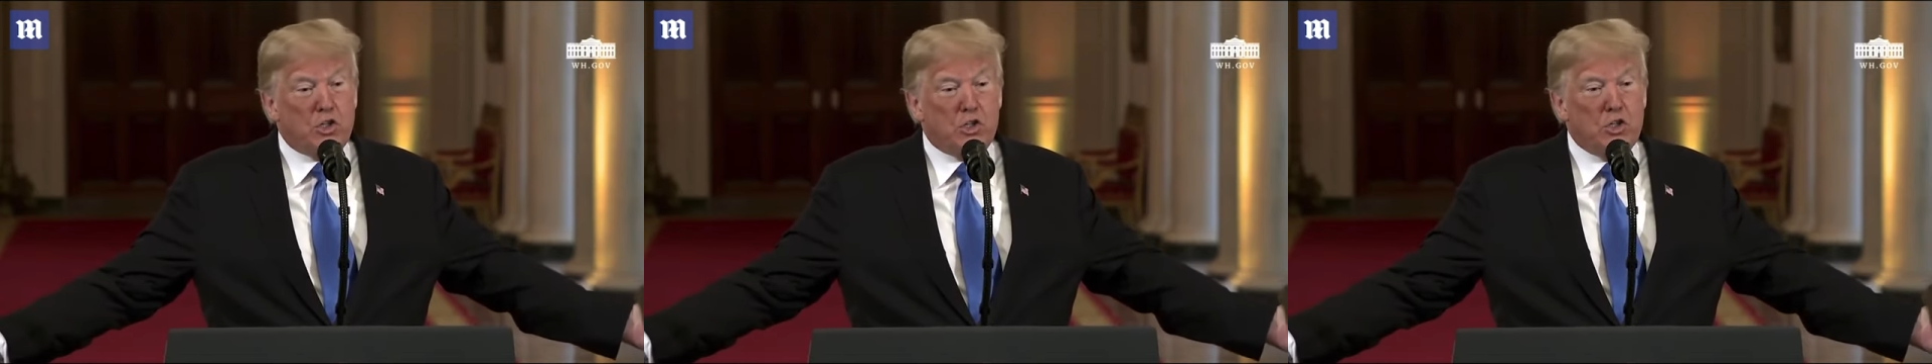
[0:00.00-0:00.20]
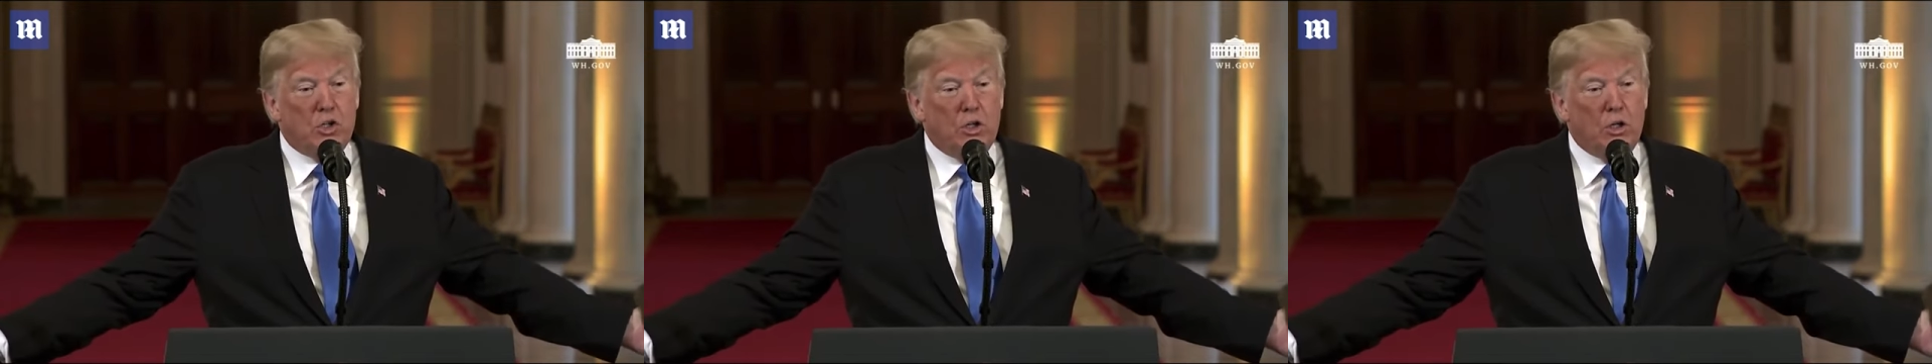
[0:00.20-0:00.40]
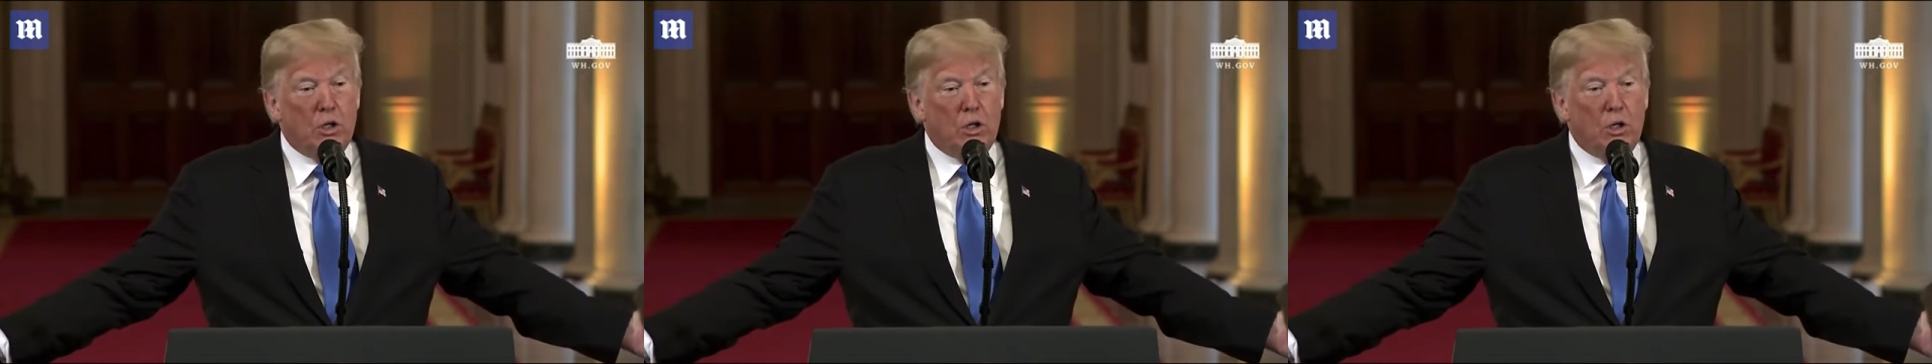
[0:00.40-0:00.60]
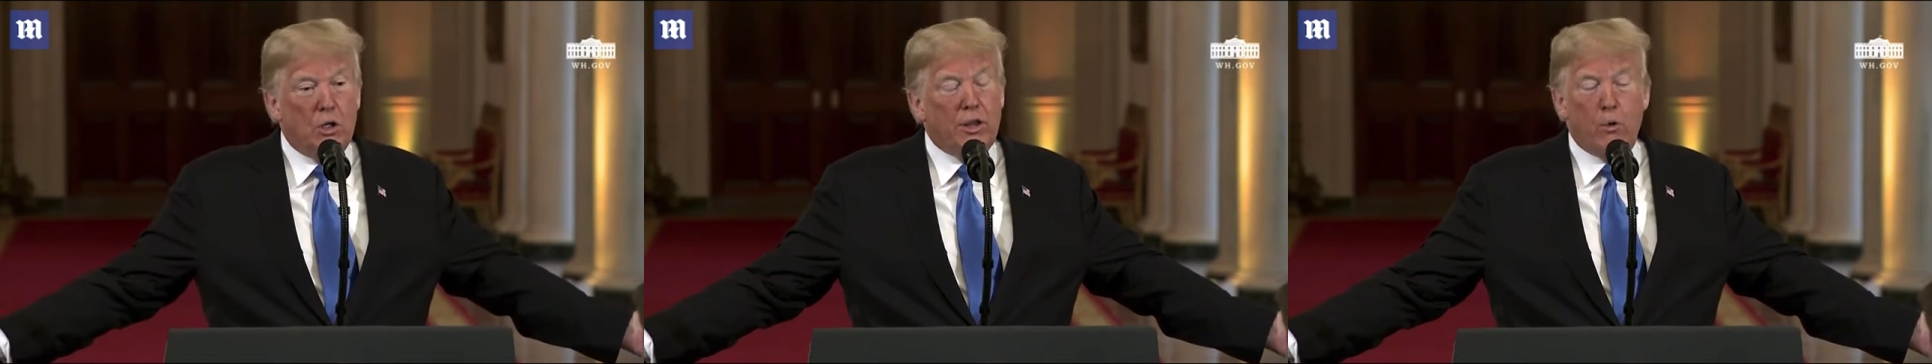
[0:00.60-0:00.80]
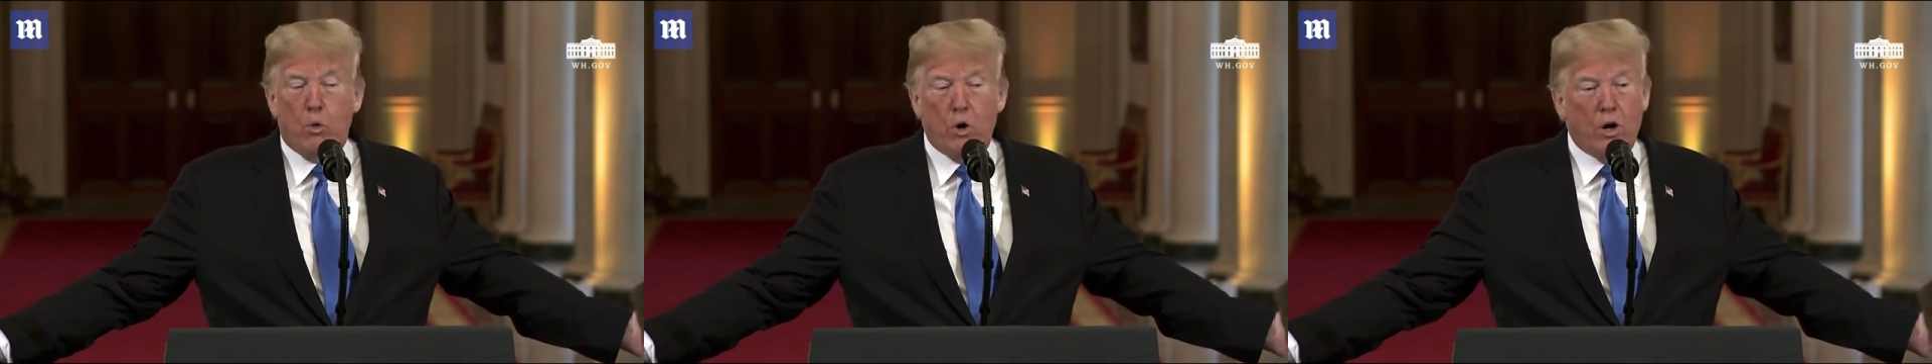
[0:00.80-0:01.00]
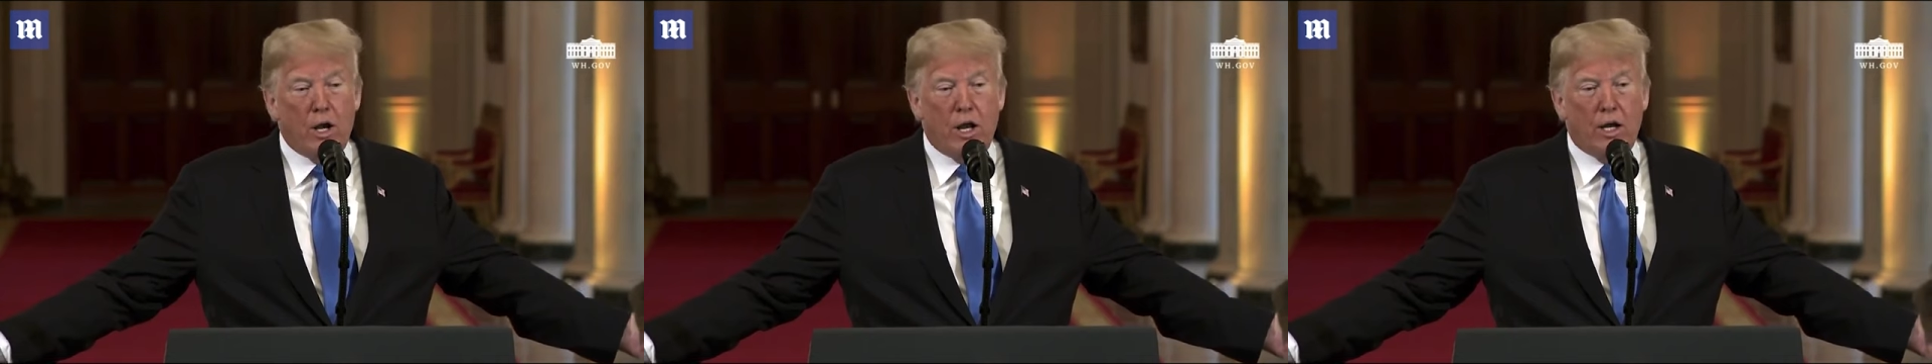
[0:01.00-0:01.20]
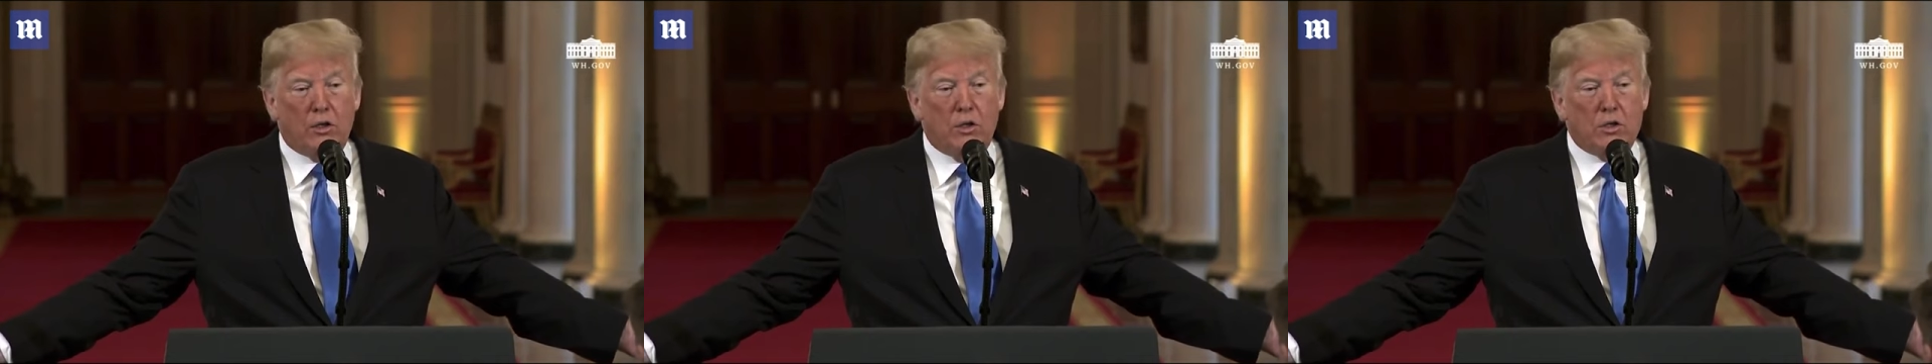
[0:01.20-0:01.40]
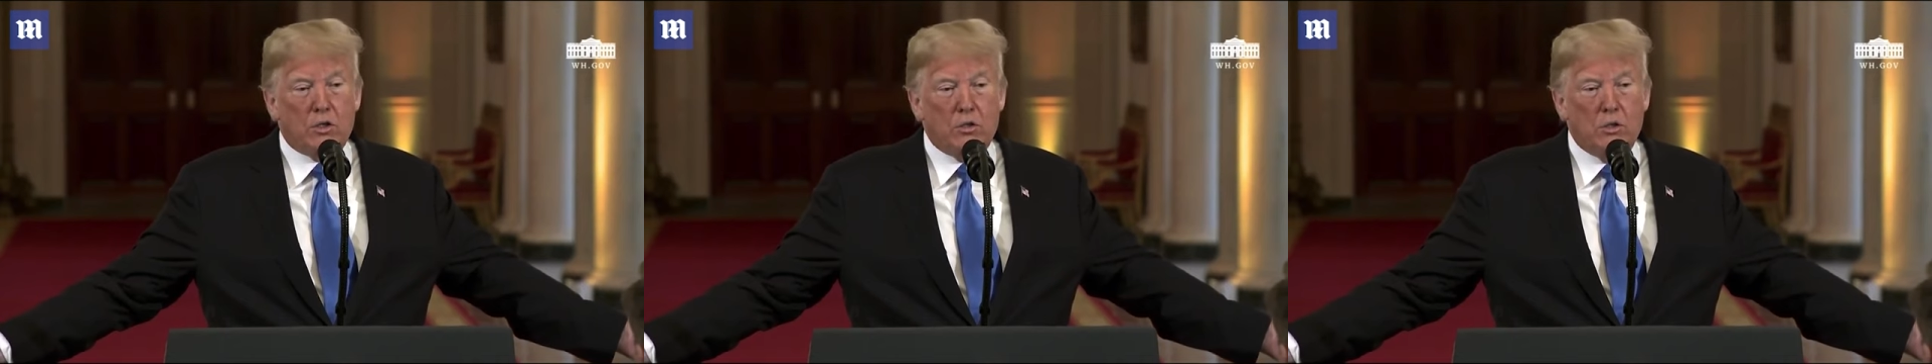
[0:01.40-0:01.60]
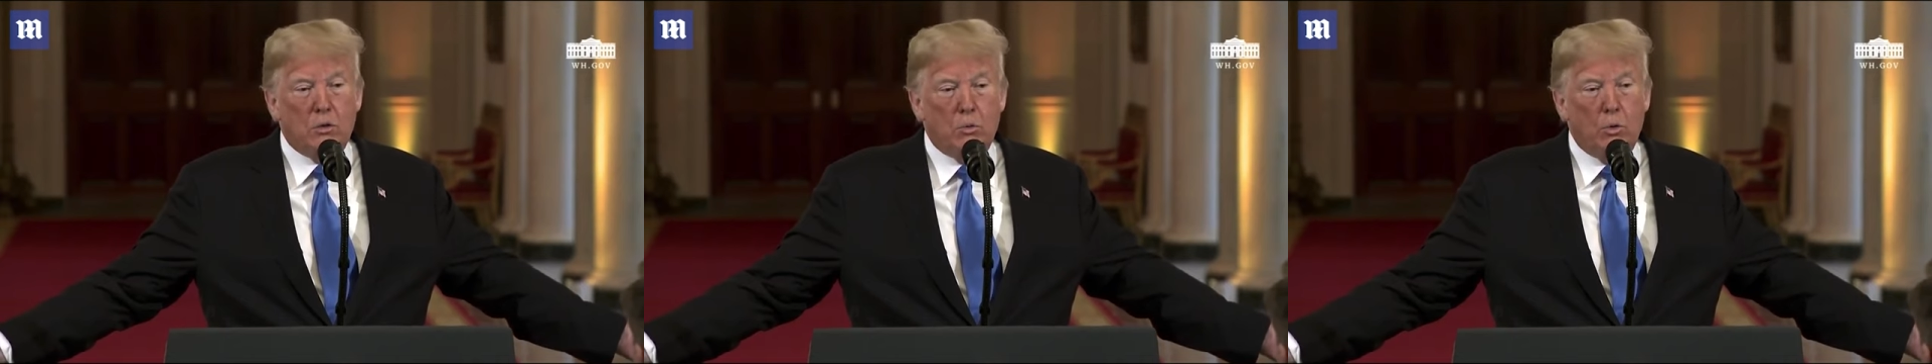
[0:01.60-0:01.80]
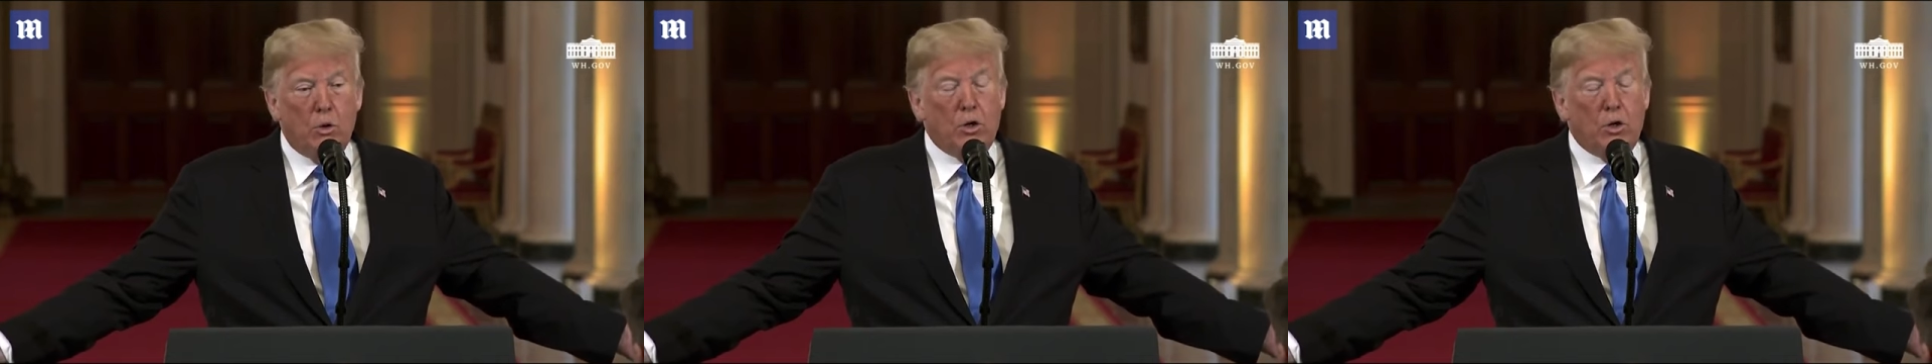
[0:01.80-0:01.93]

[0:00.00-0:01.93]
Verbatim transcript: They're not going to be doing they that. They weren't actors.